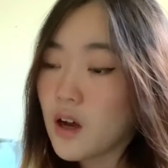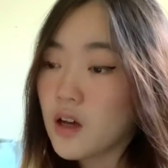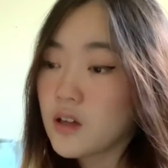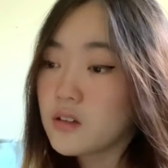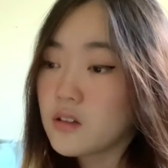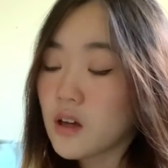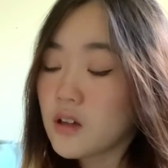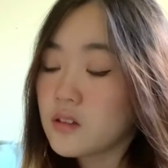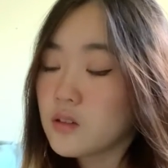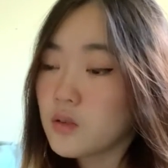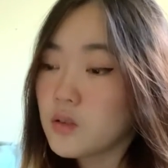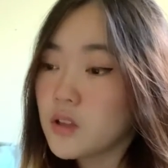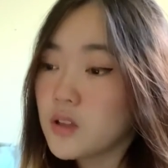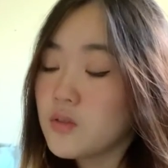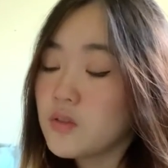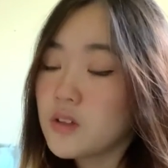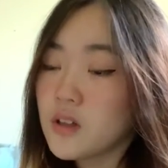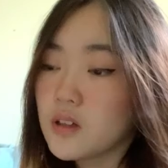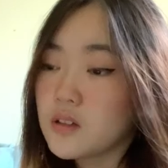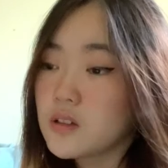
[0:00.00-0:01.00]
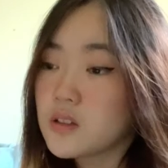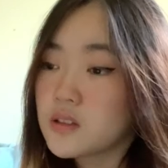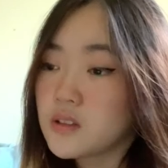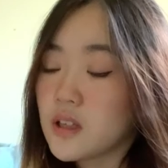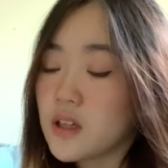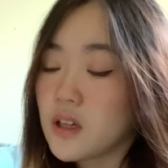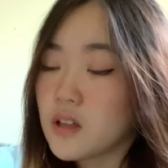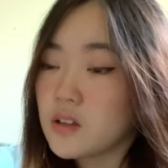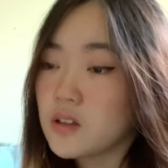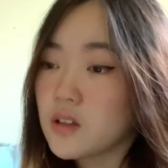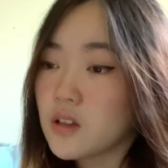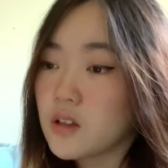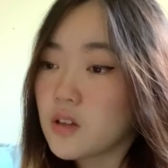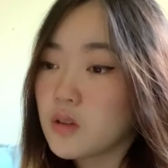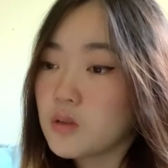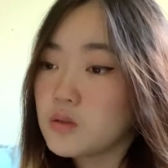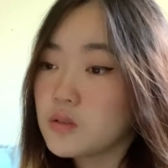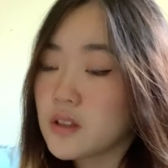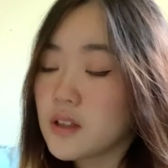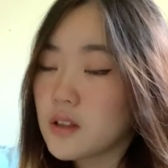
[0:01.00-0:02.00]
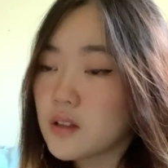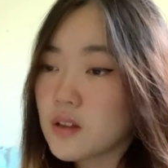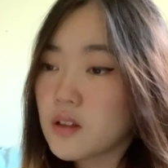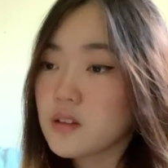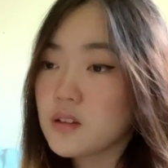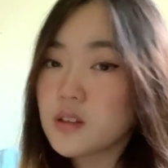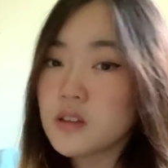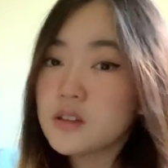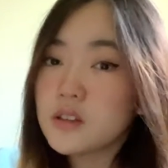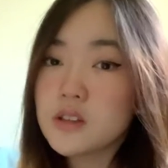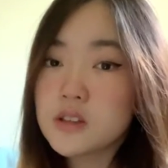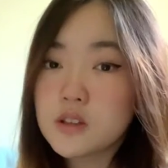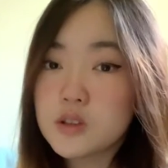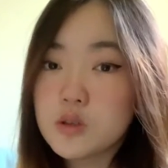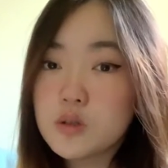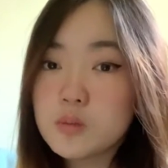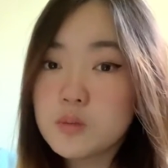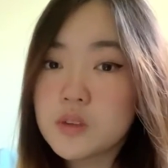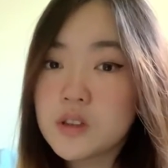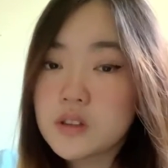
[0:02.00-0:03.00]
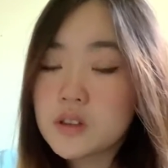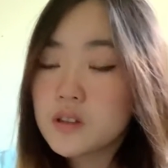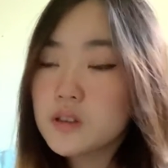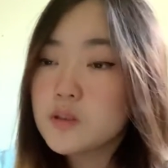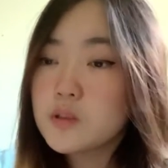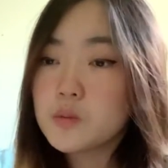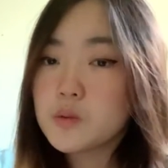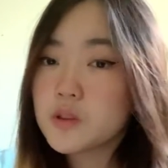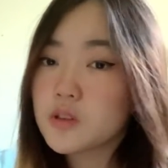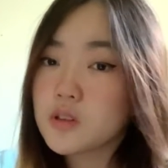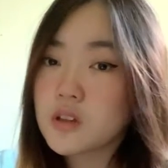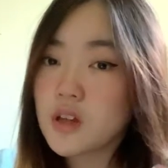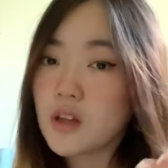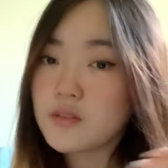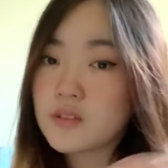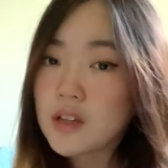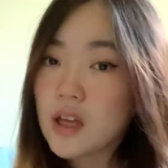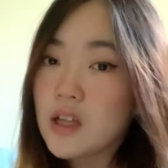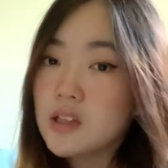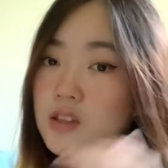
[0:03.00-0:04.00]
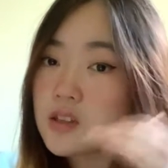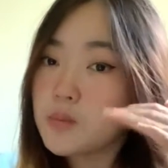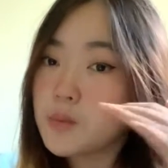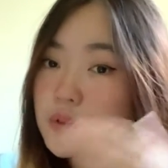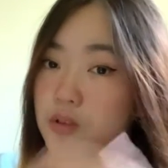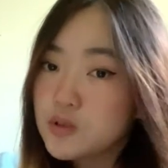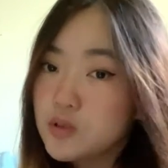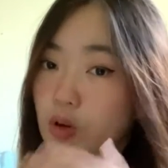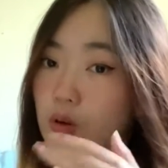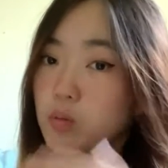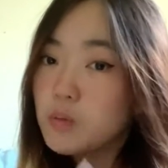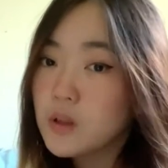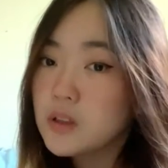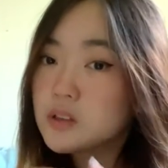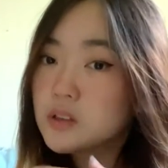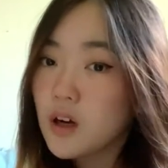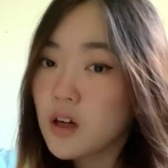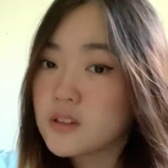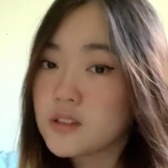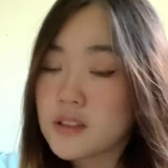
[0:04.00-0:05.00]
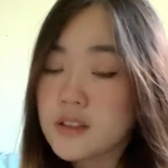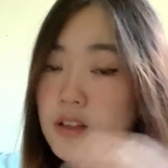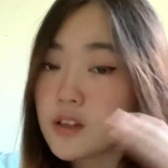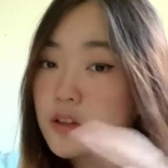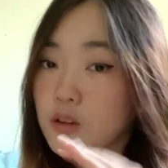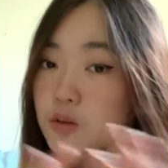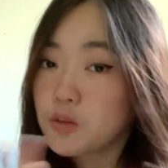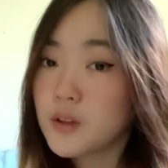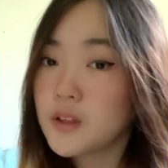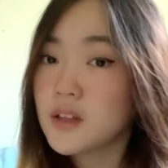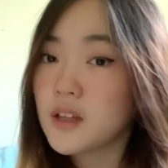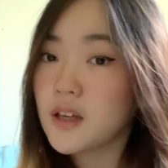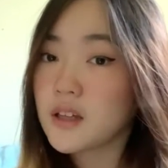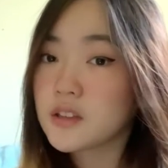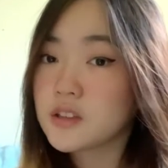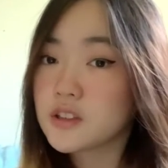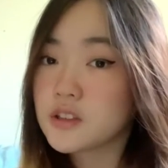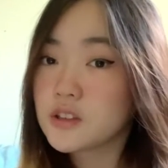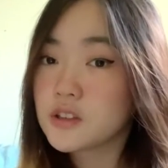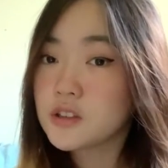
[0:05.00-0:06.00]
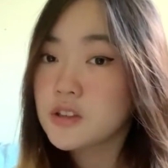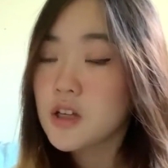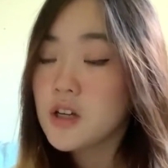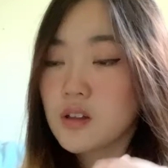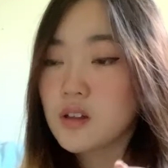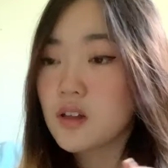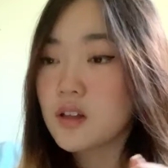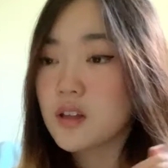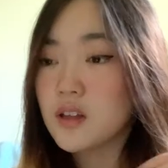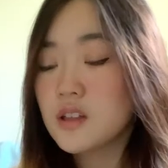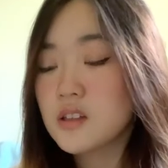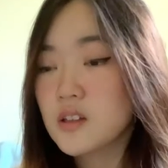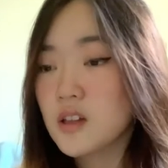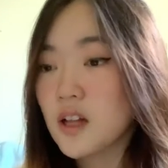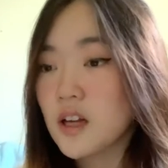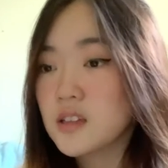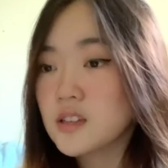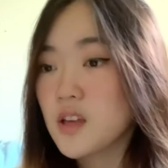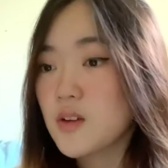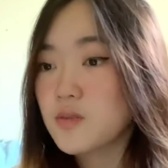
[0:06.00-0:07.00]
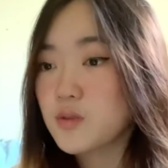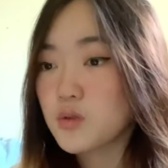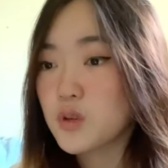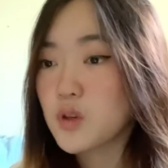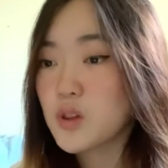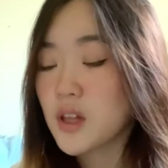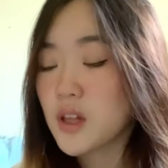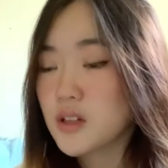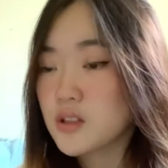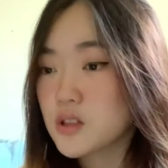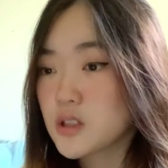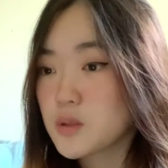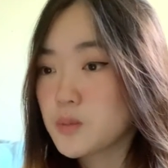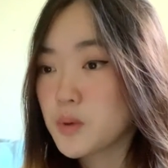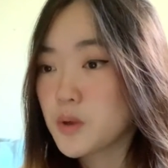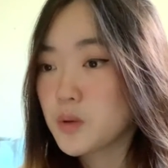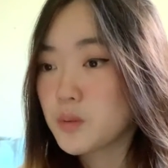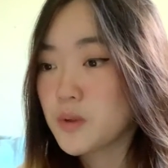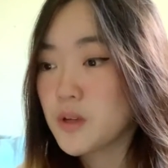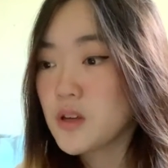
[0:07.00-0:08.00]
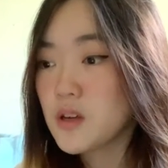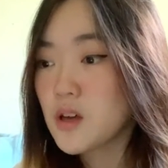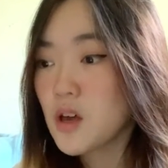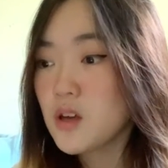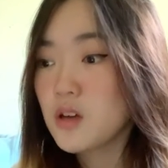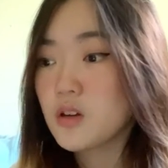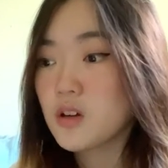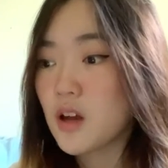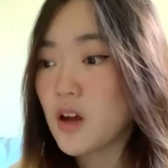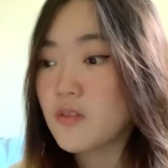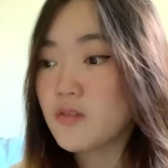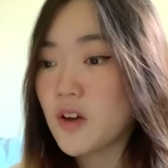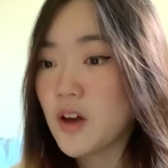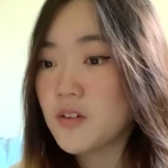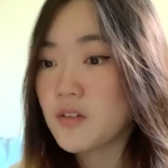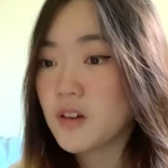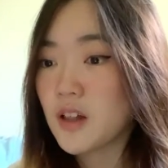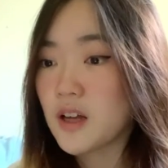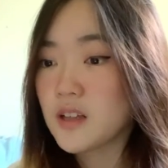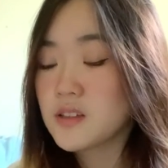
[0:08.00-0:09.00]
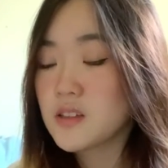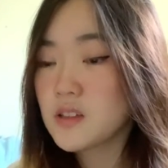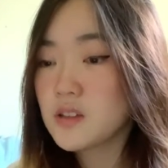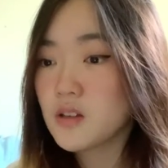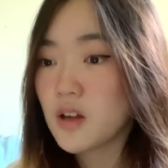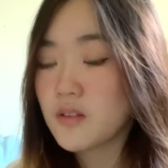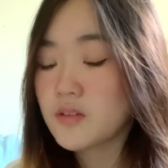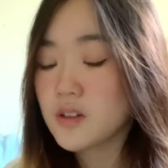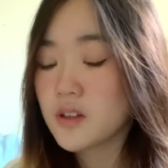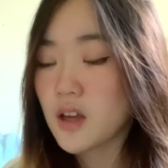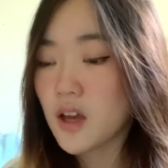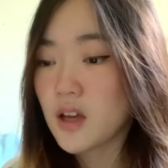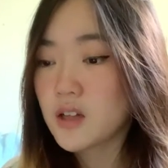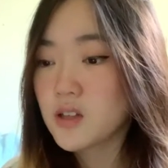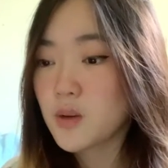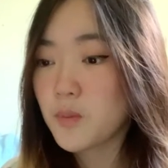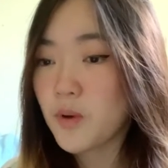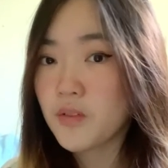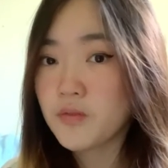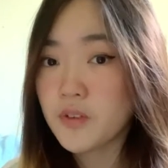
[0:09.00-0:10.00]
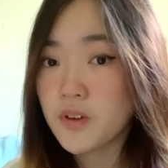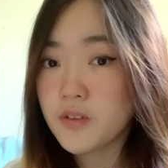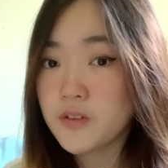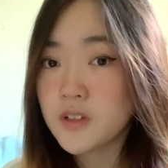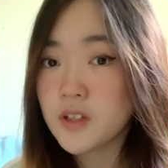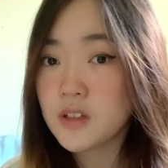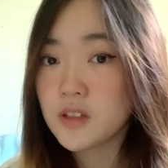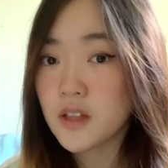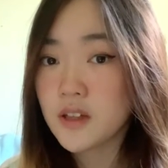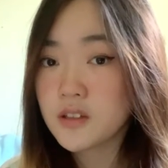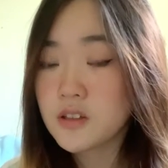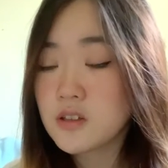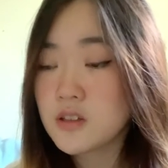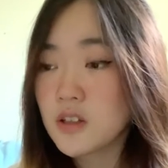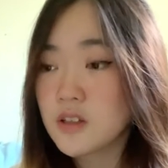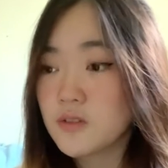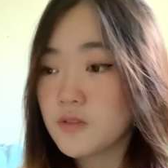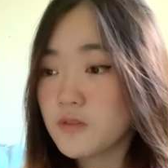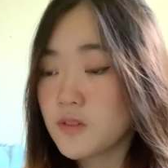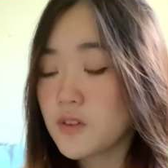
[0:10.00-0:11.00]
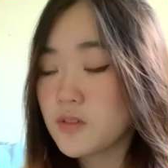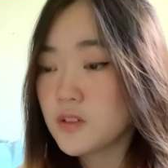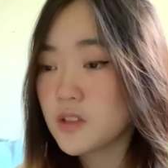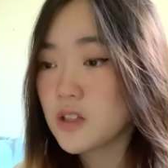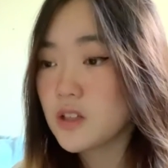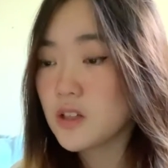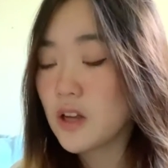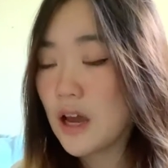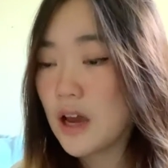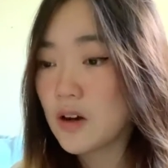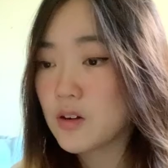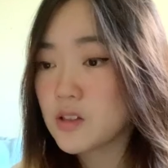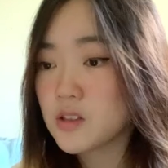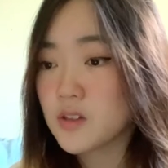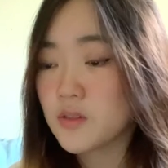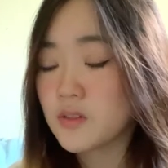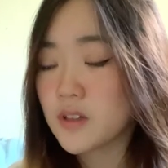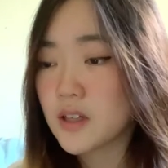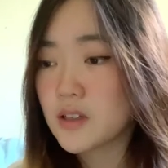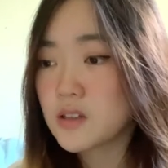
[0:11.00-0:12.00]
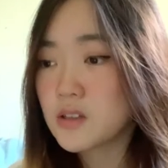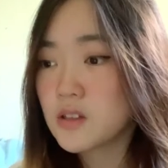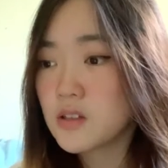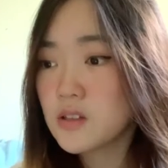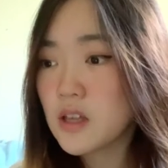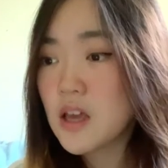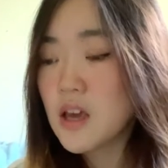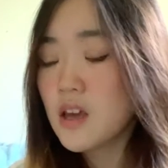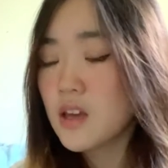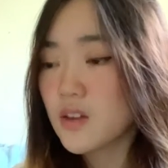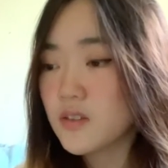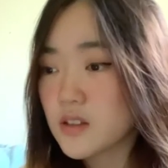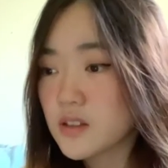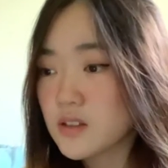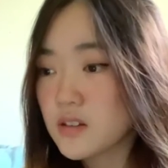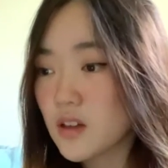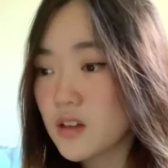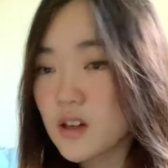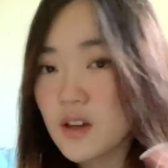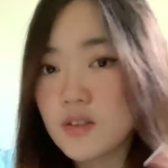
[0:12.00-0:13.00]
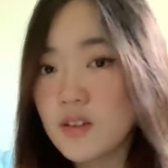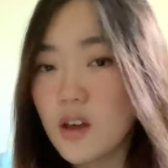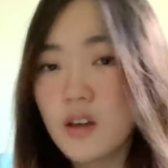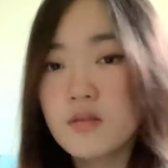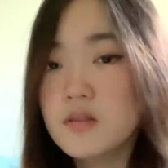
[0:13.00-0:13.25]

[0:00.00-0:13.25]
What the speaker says: I don't even understand. It just zooms. You're gonna have to catch up on so much content, like 3 lectures. Like each class, they have 3 lectures per week. You're gonna have 5 classes. You'll have to catch up on 15 lectures. That's 15 hours of lectures. You have to study.